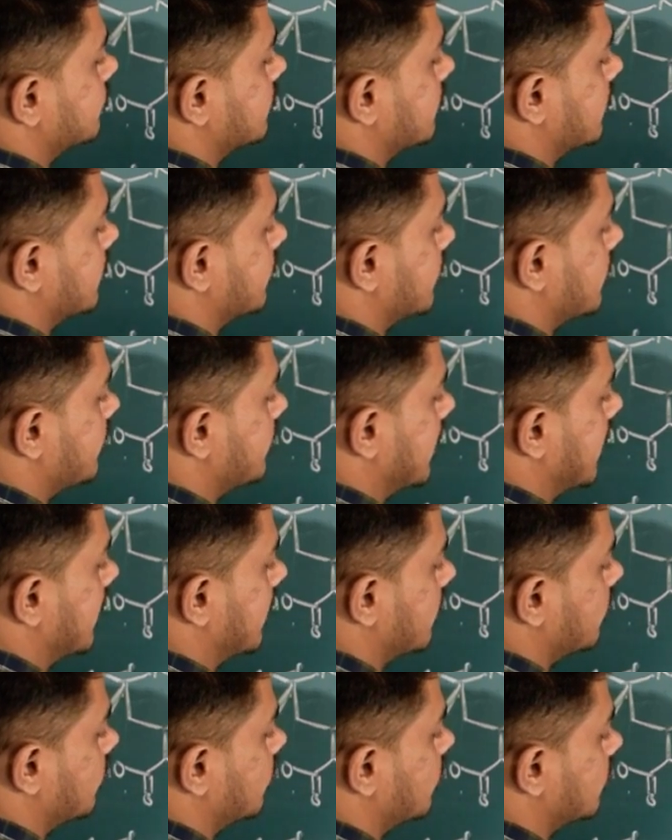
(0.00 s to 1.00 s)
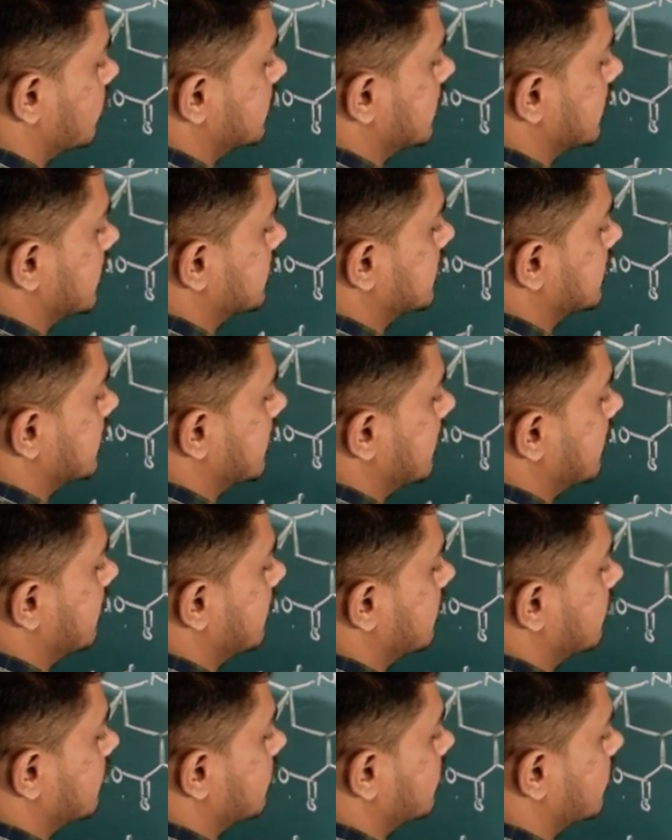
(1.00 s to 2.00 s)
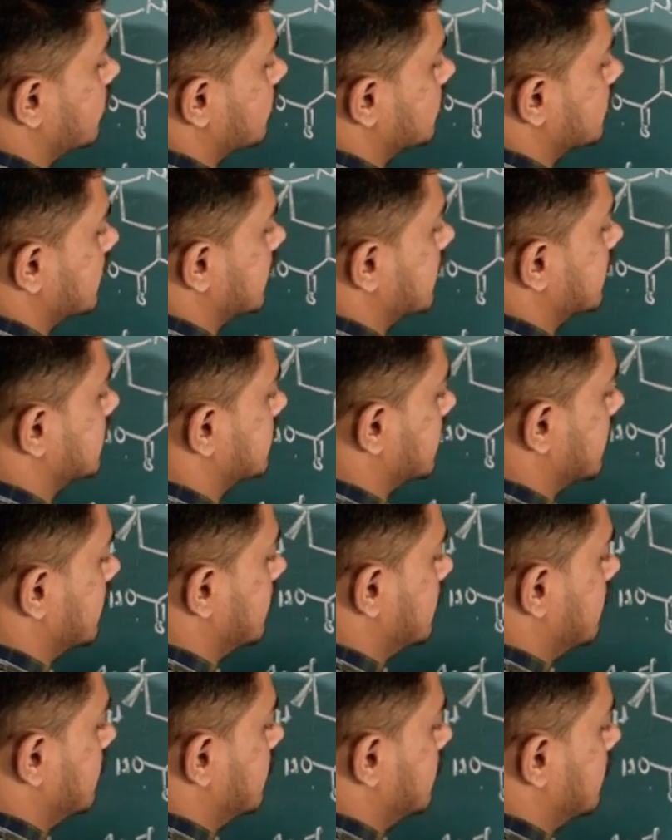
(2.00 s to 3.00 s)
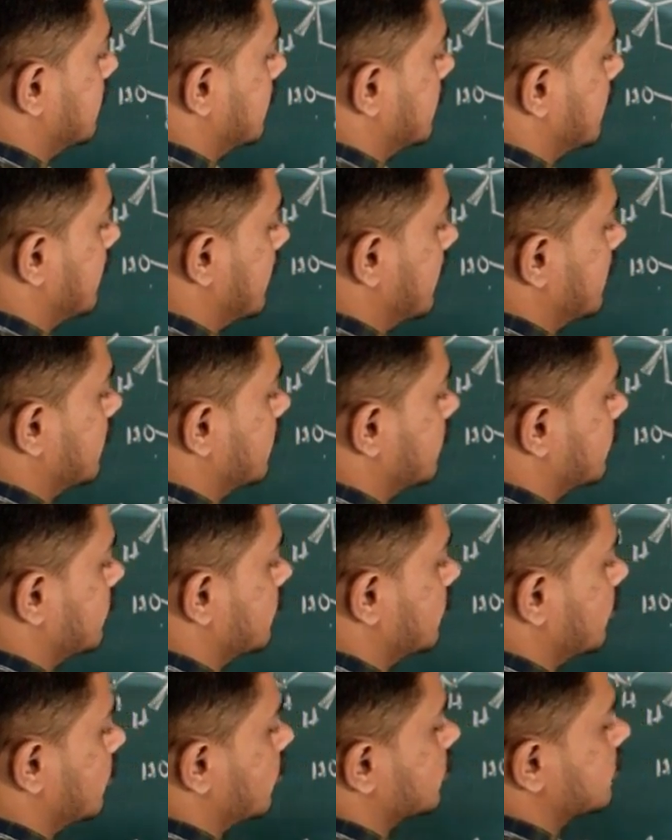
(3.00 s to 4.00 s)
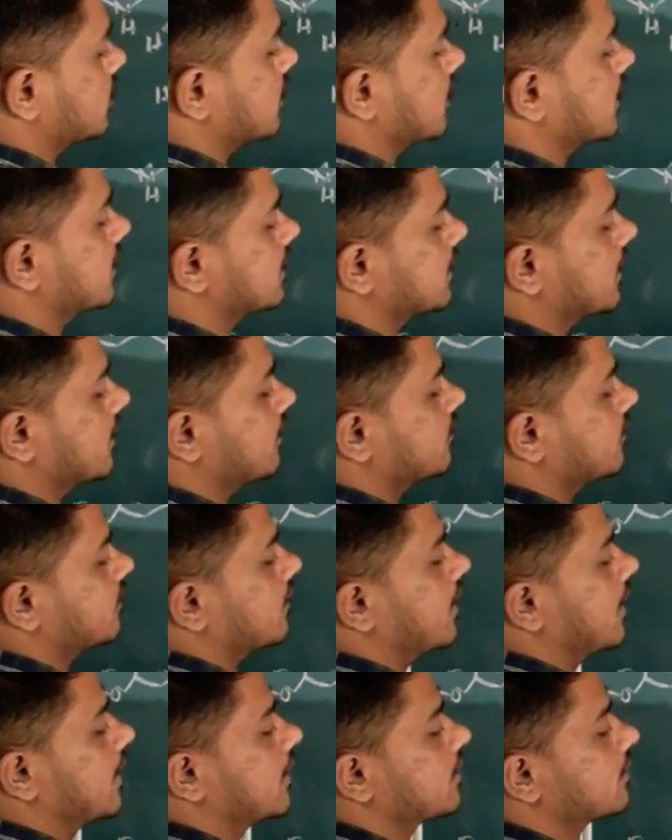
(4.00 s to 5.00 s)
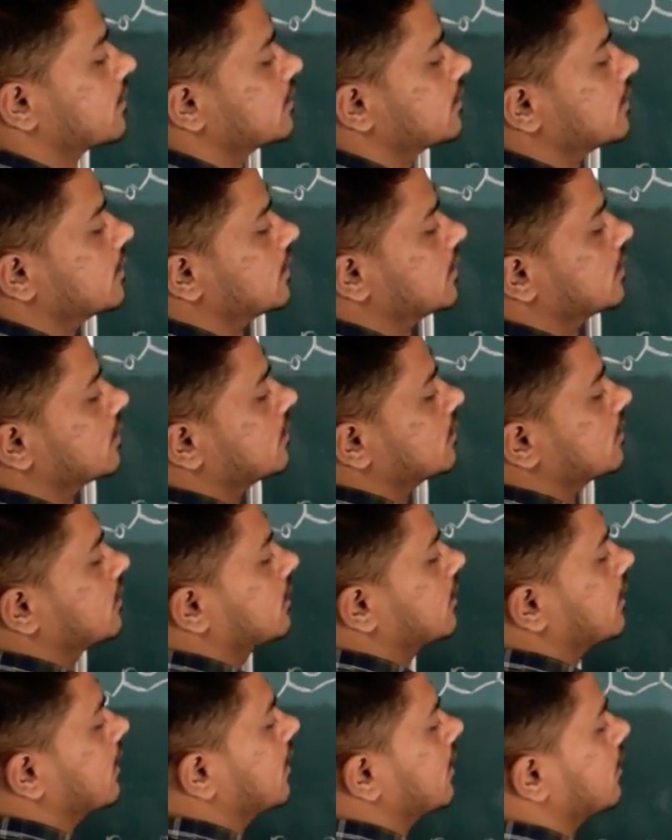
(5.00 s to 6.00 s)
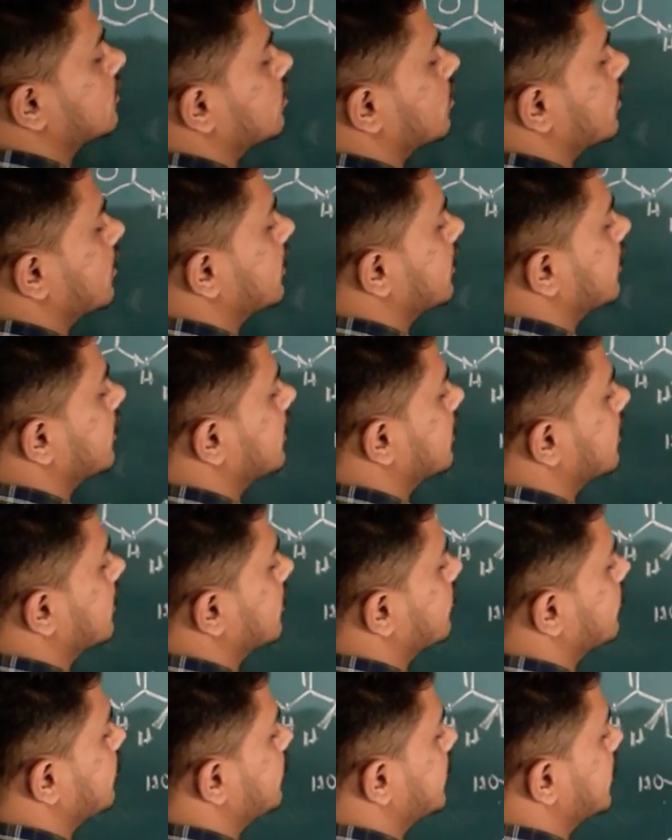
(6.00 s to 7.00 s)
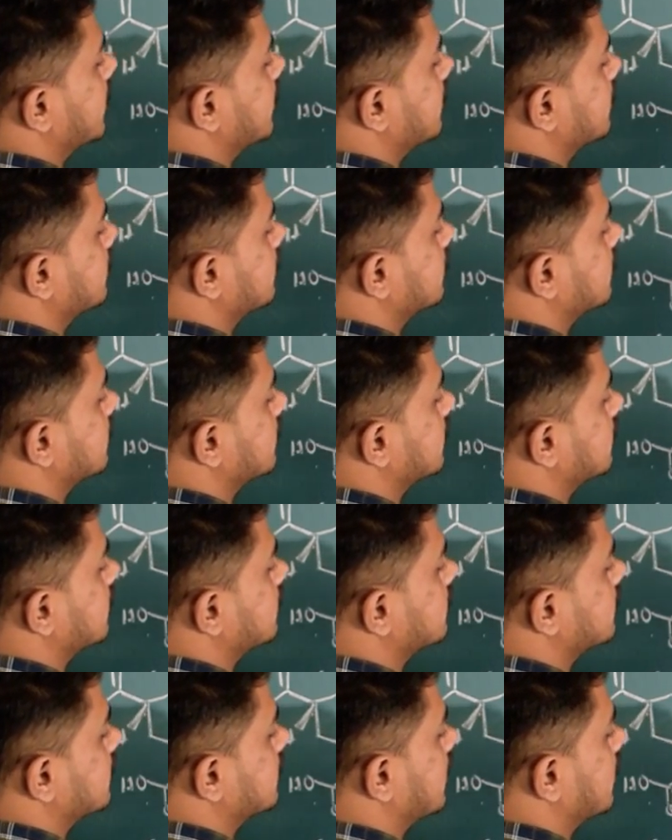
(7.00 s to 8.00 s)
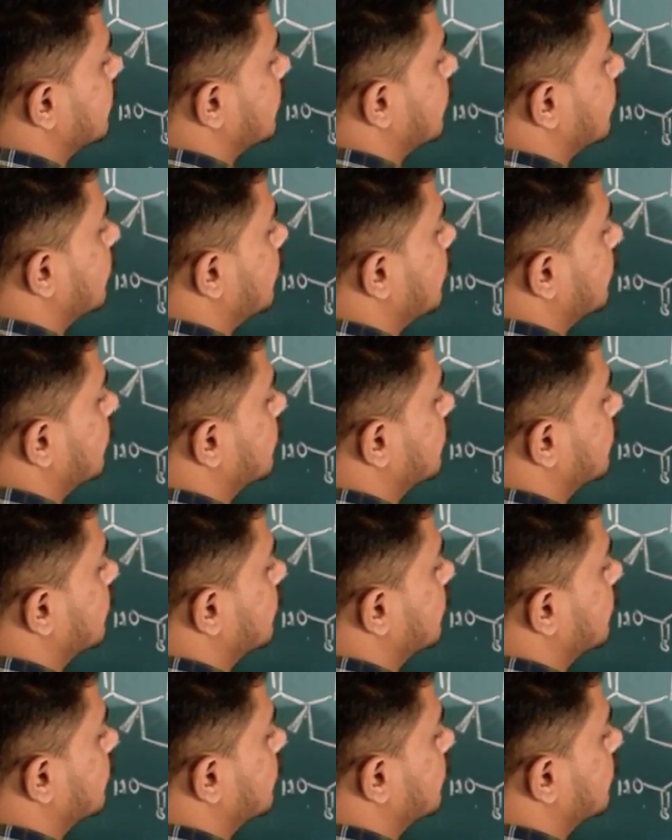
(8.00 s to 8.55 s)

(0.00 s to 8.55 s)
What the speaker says: it will be like OCH3, OCH3 and OCH3, right? Sorry, here it will be COO,